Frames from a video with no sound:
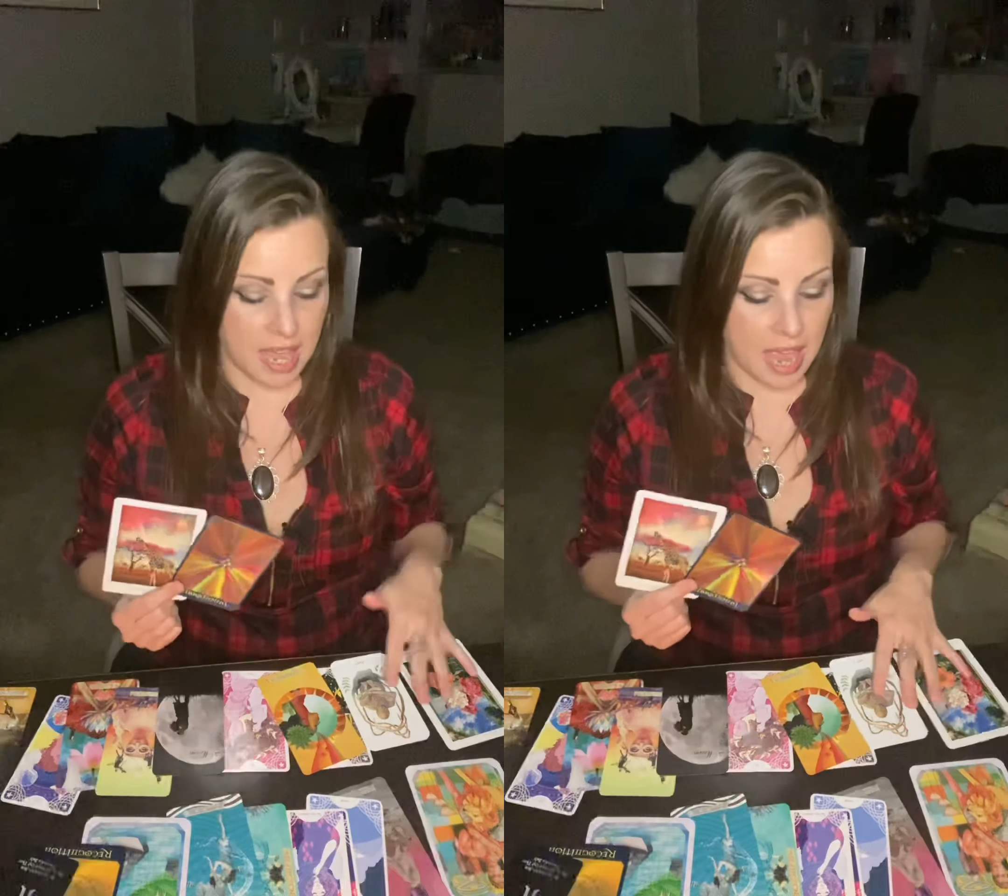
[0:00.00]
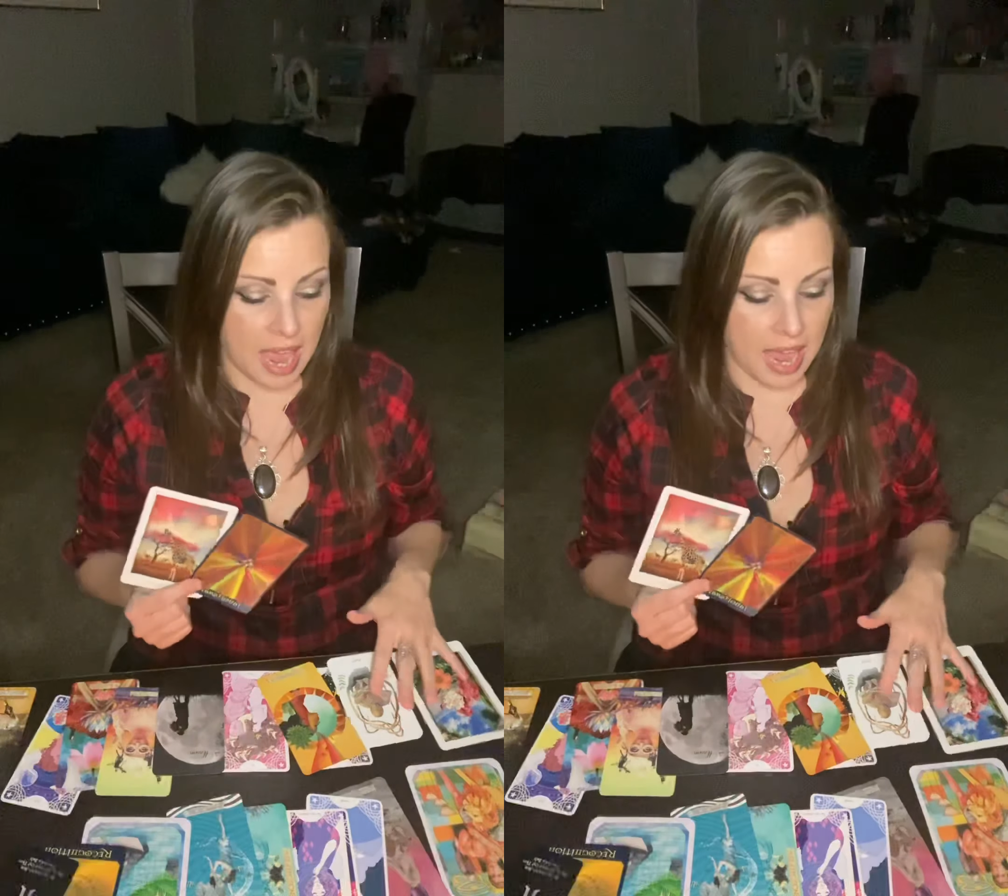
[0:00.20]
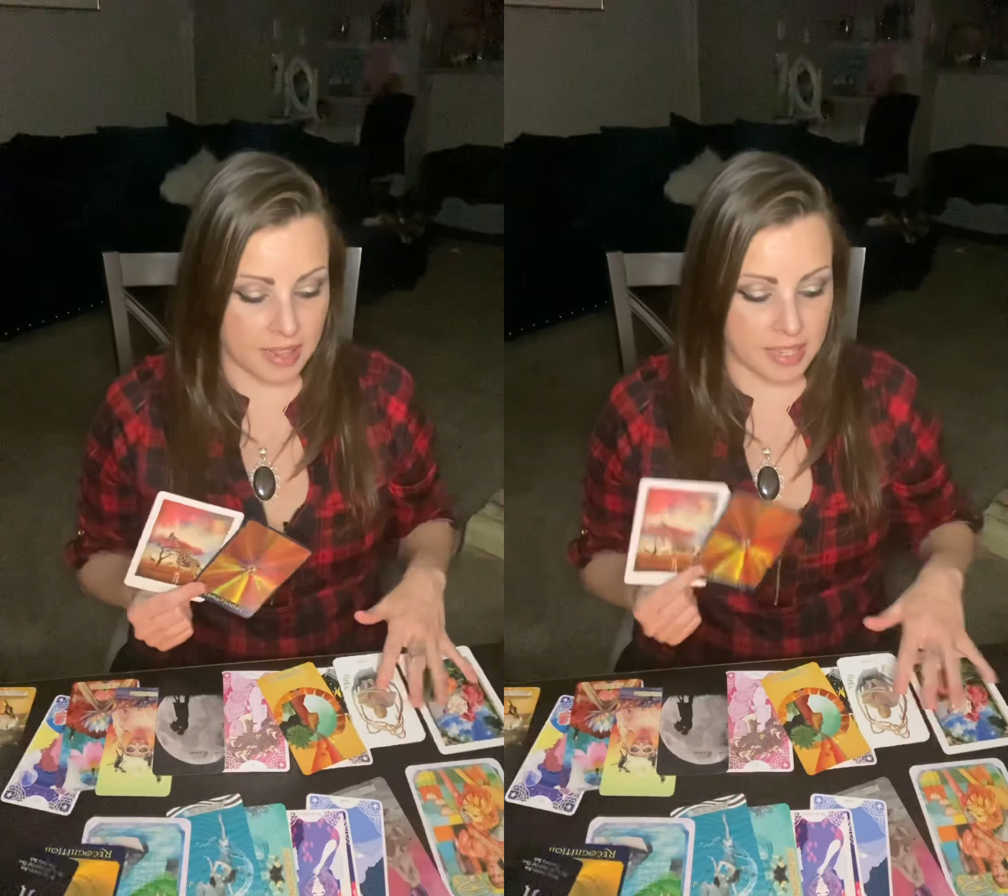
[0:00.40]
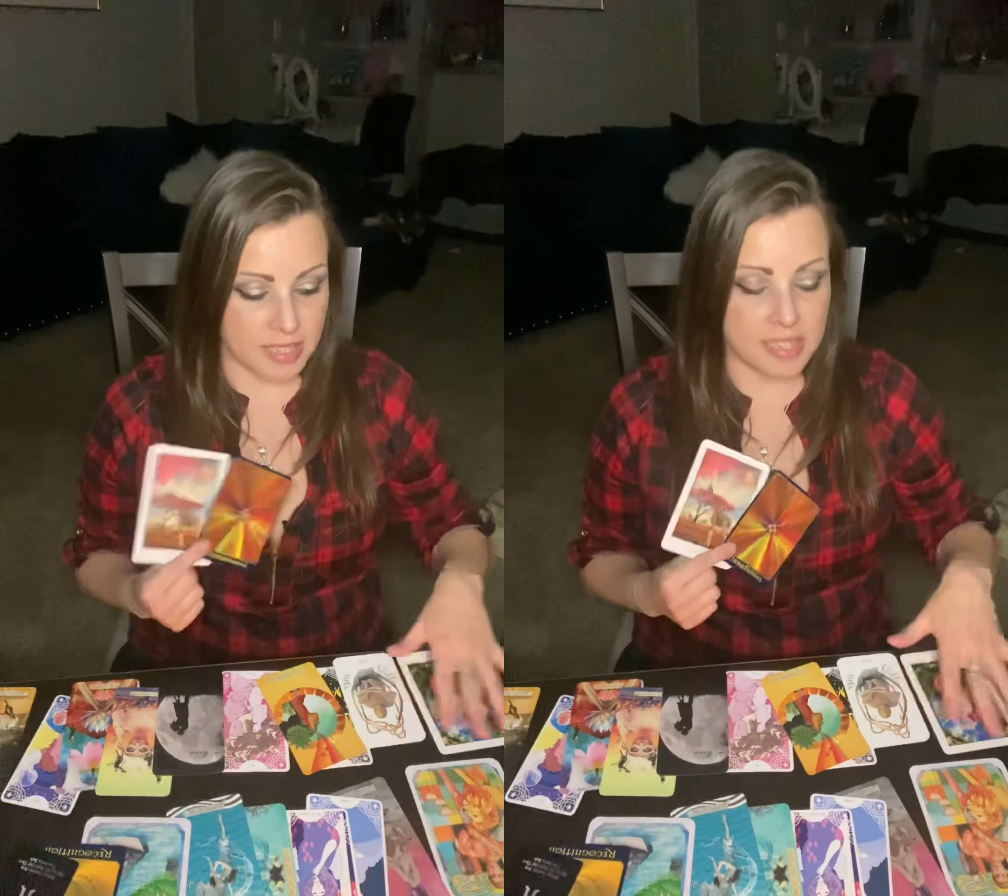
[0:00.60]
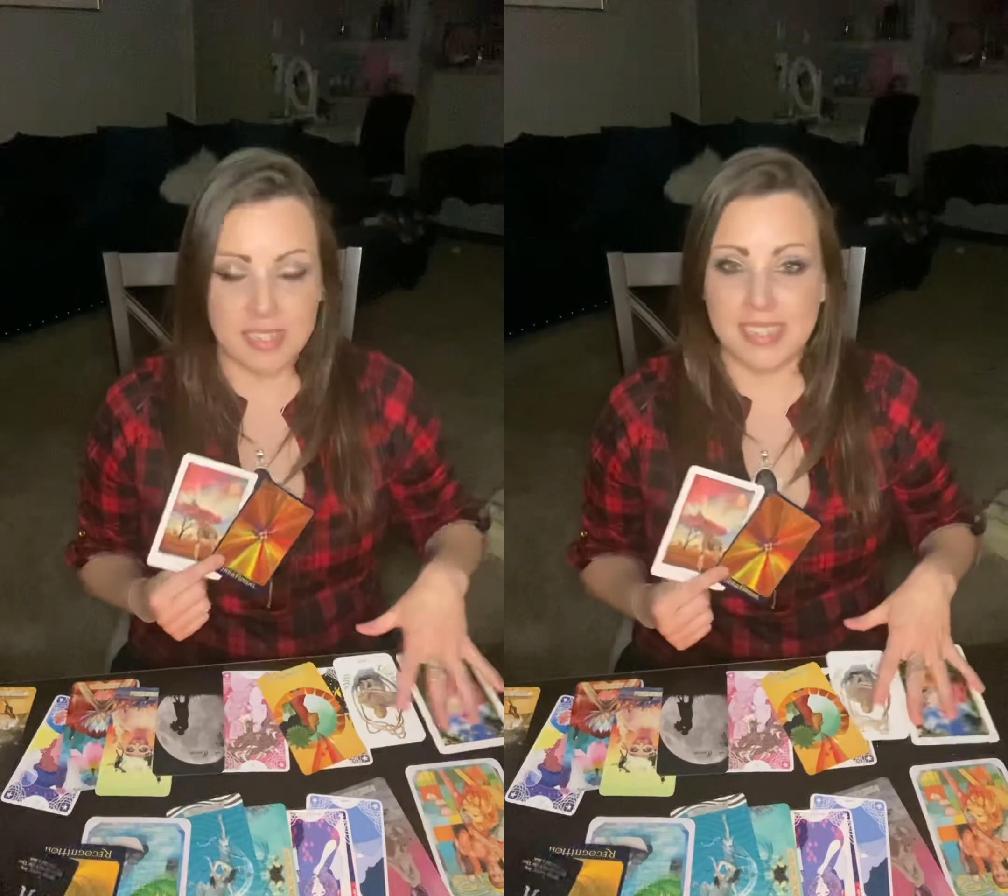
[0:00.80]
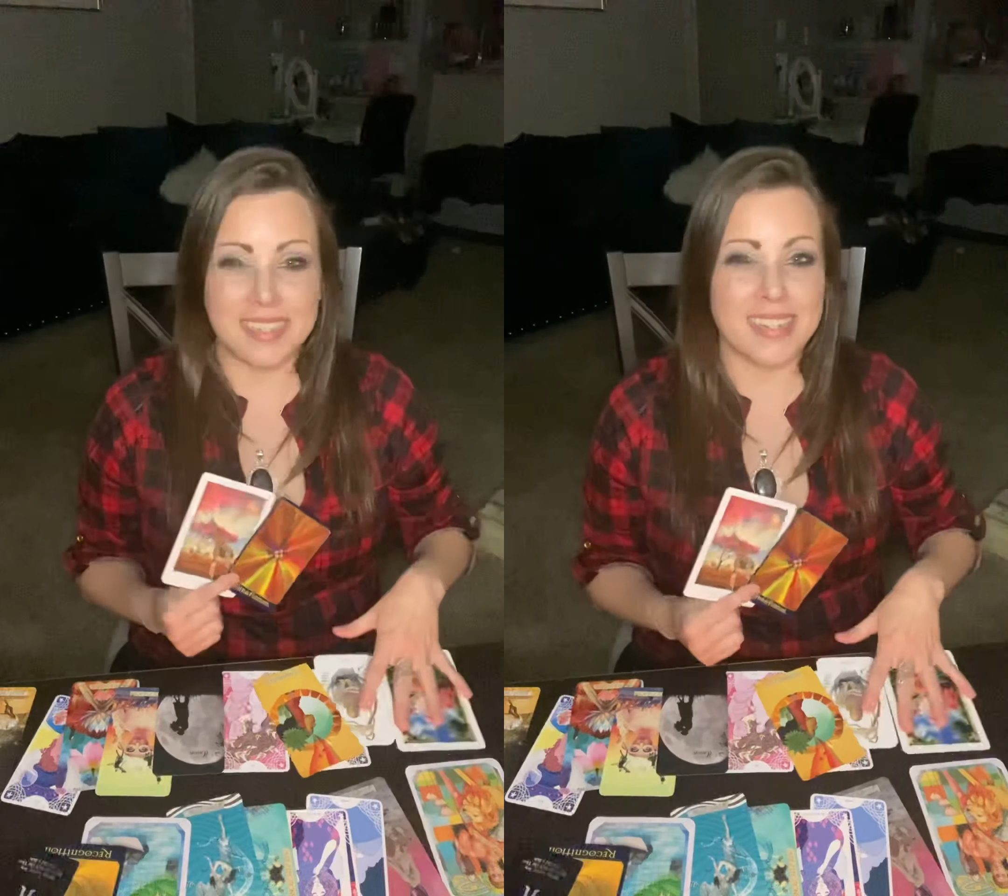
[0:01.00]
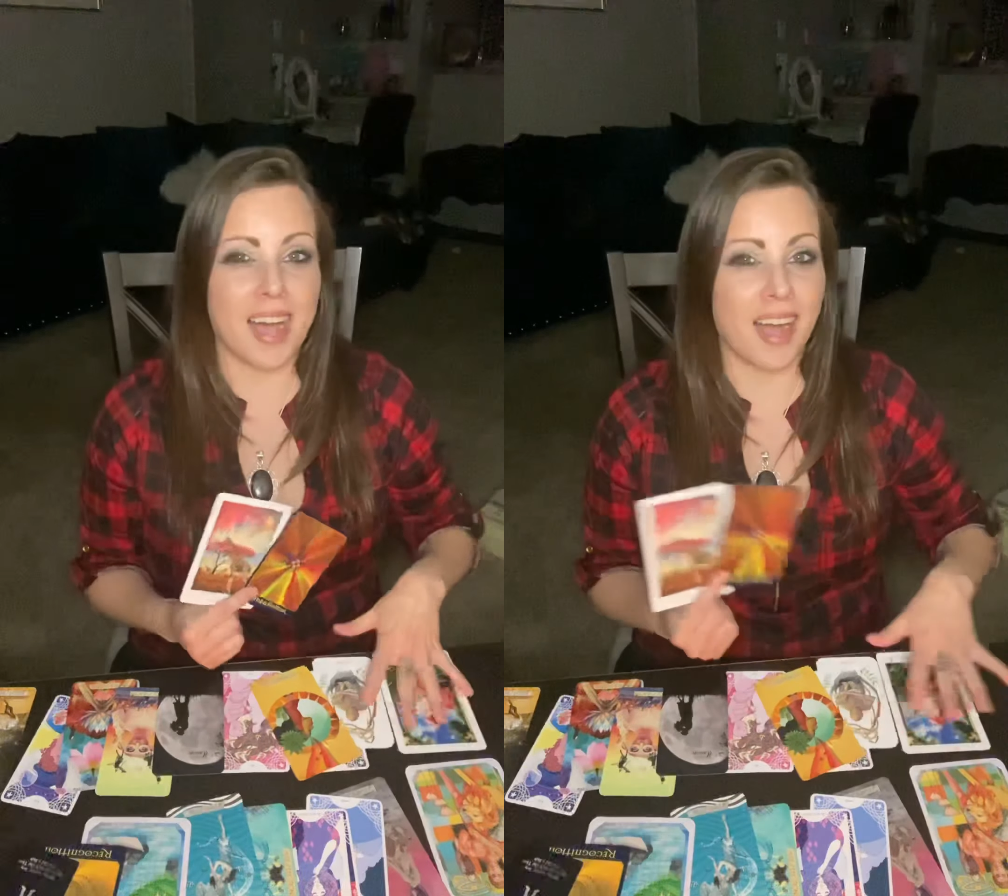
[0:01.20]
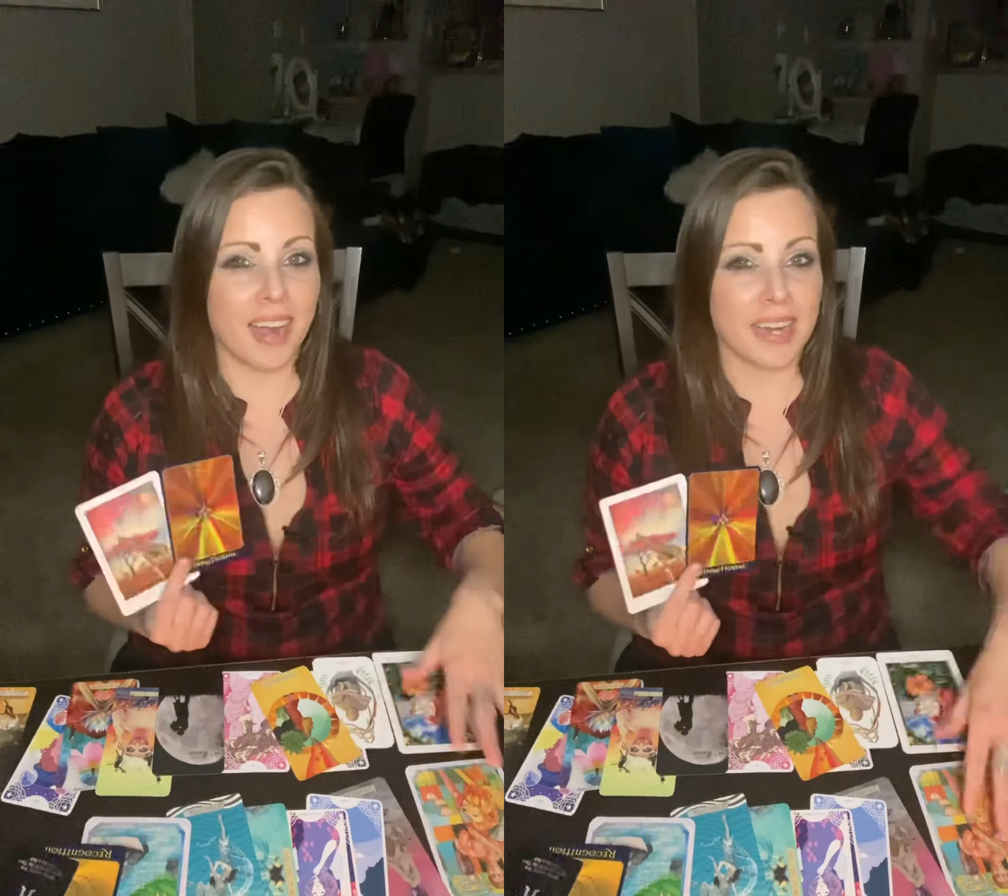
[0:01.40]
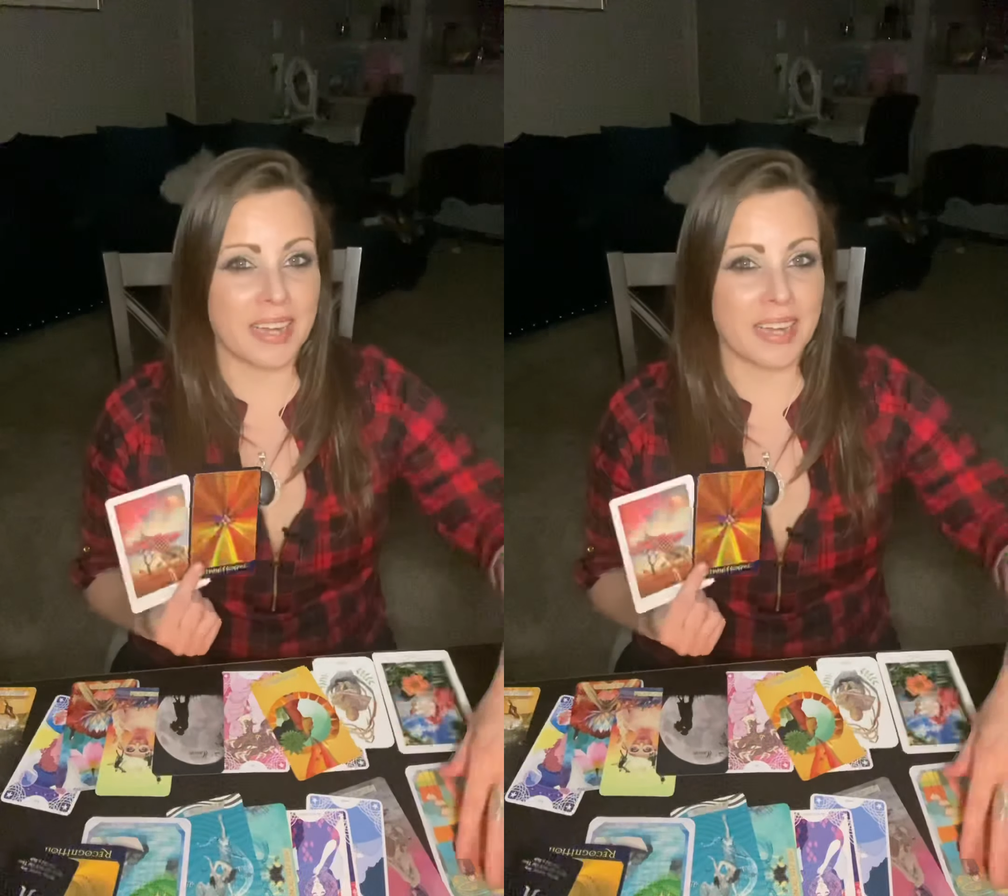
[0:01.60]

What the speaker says: And this isn't tied